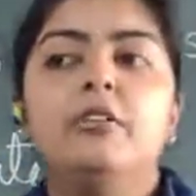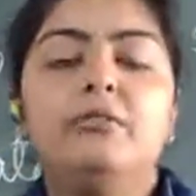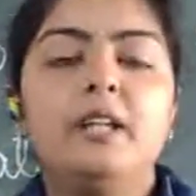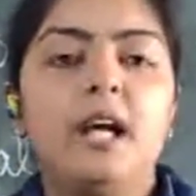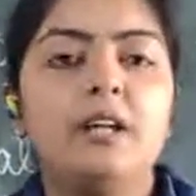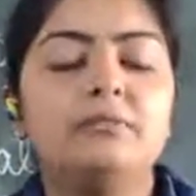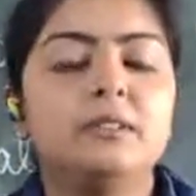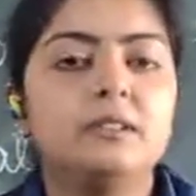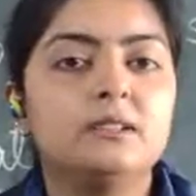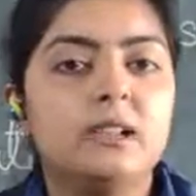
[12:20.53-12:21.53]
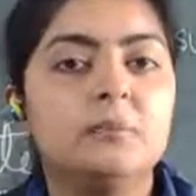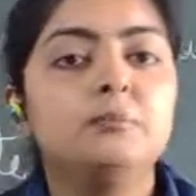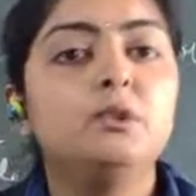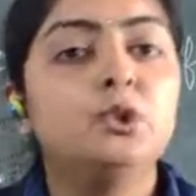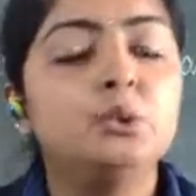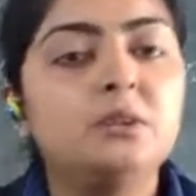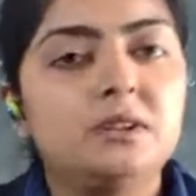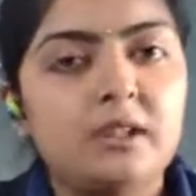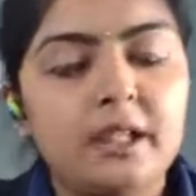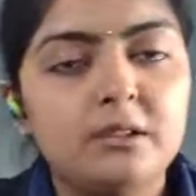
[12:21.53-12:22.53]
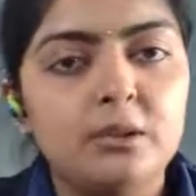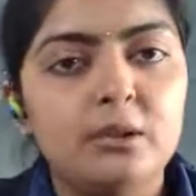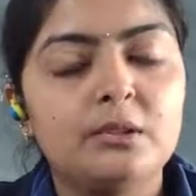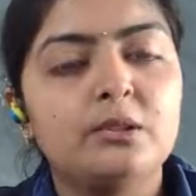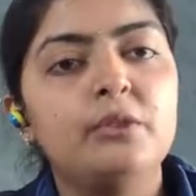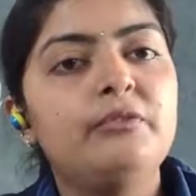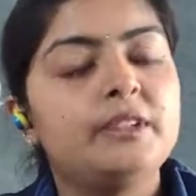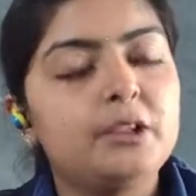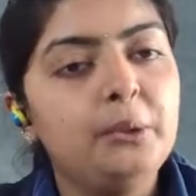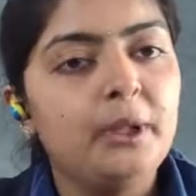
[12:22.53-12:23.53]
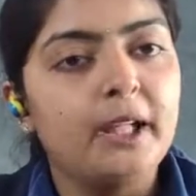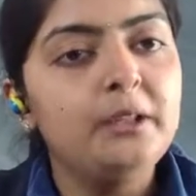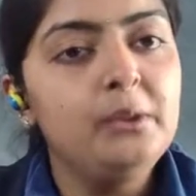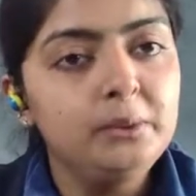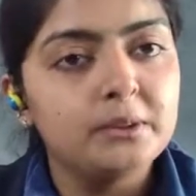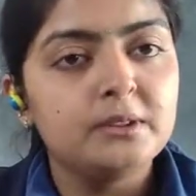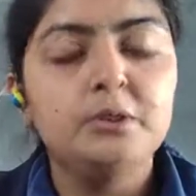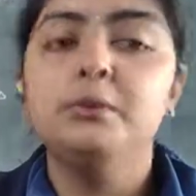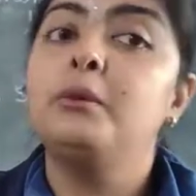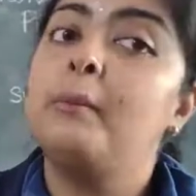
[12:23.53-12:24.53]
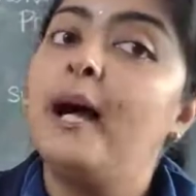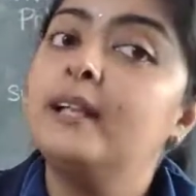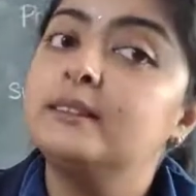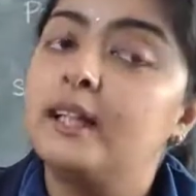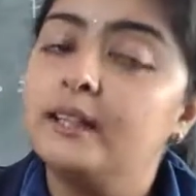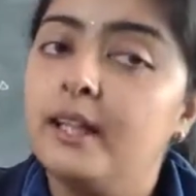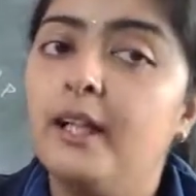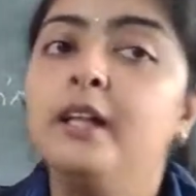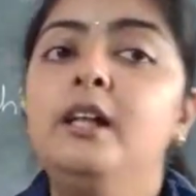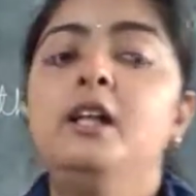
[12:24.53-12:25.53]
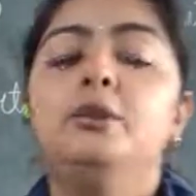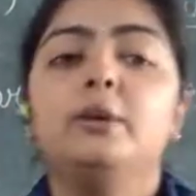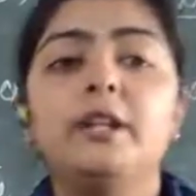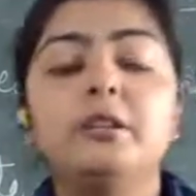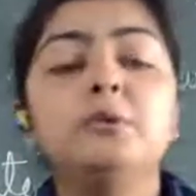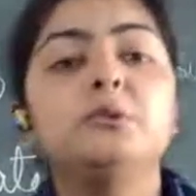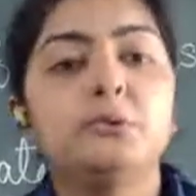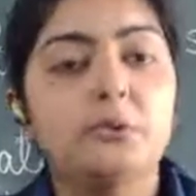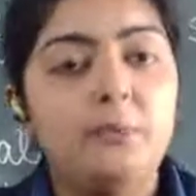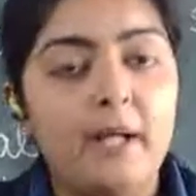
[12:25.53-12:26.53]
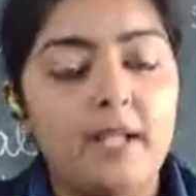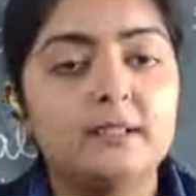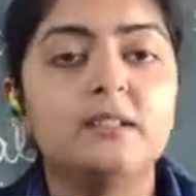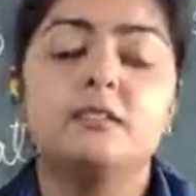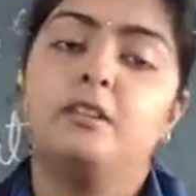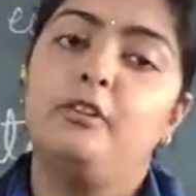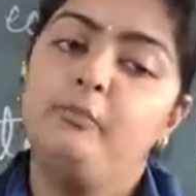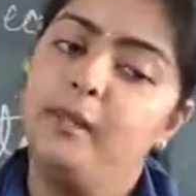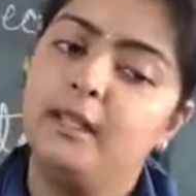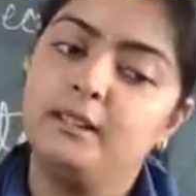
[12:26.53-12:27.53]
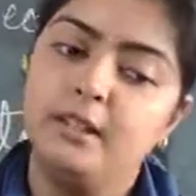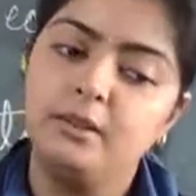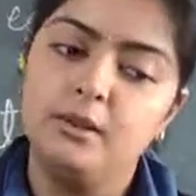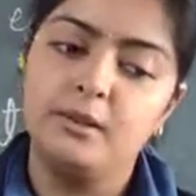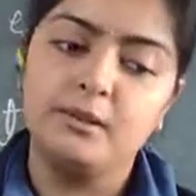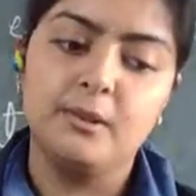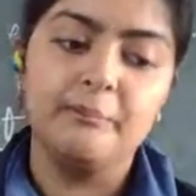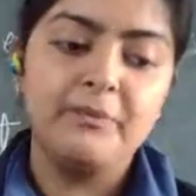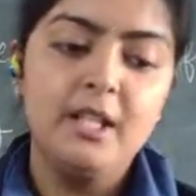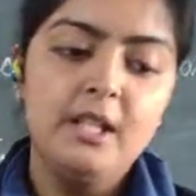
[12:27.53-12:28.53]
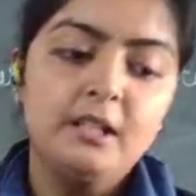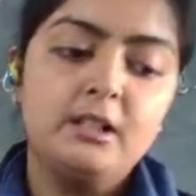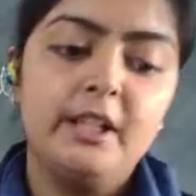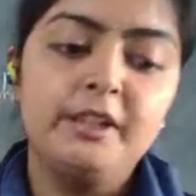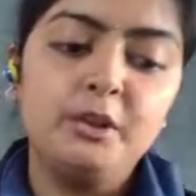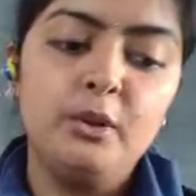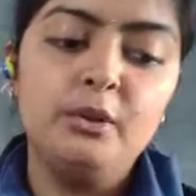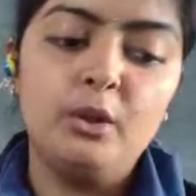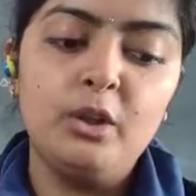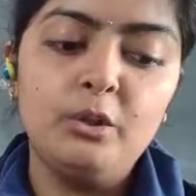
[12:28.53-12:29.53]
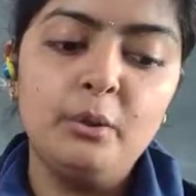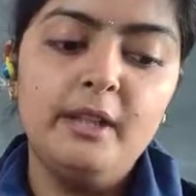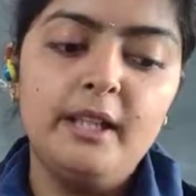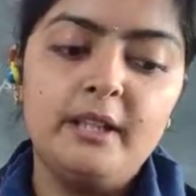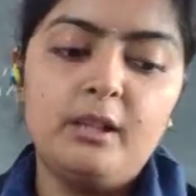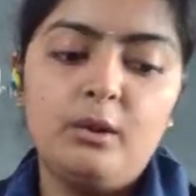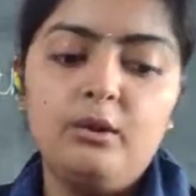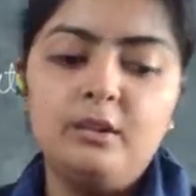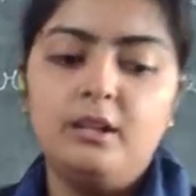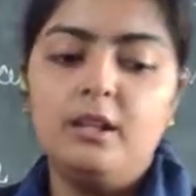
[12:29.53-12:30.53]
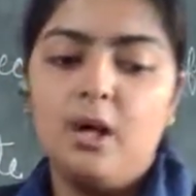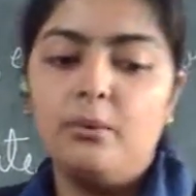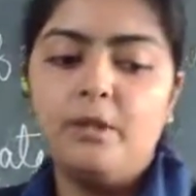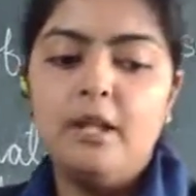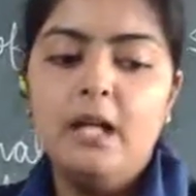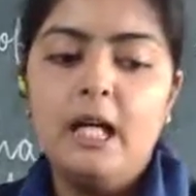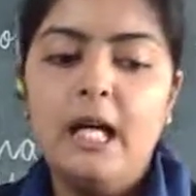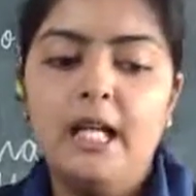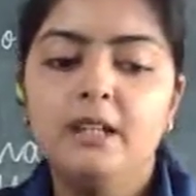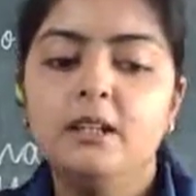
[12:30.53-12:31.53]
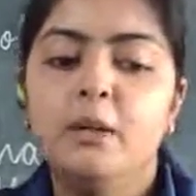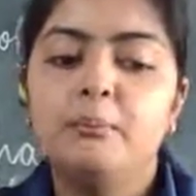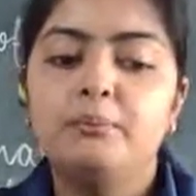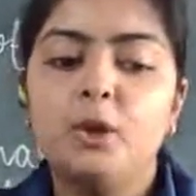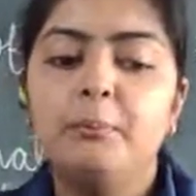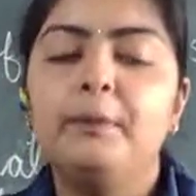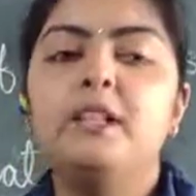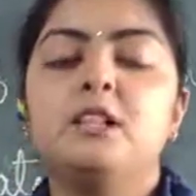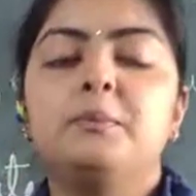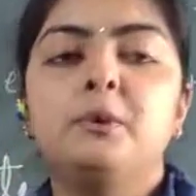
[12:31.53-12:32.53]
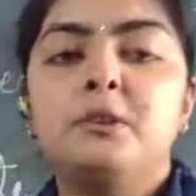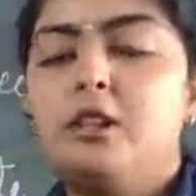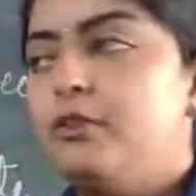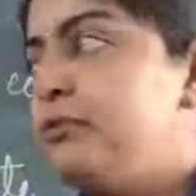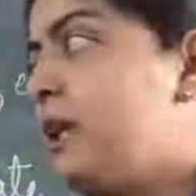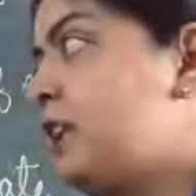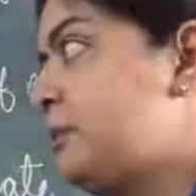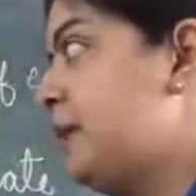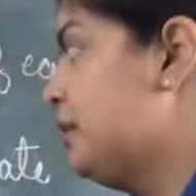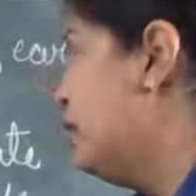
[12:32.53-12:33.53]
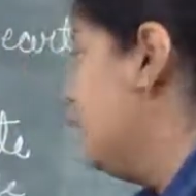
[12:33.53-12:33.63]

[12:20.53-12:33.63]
we have some jute things also which you can use. Jute bags are there. You can use jute bags instead of plastics also. So ensure not to litter on the ground and proper disposal of garbage.